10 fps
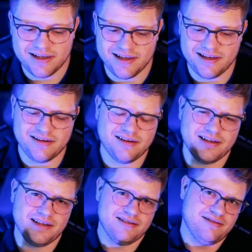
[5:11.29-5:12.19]
and
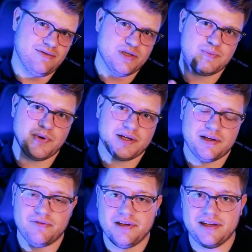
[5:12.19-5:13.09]

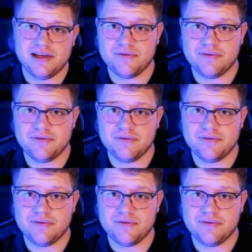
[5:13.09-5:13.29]
respectively,